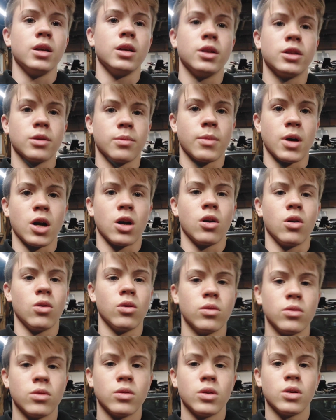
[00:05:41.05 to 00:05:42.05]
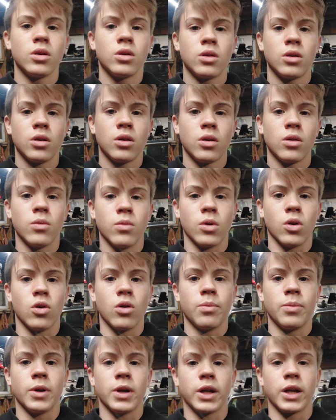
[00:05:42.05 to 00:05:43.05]
tomorrow, we're
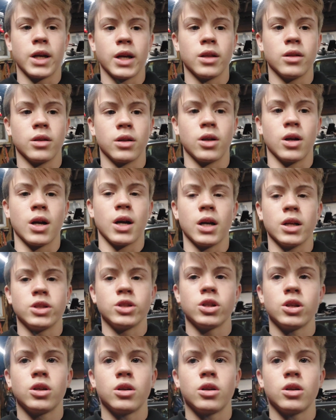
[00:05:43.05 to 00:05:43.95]
hoping to get in the garage.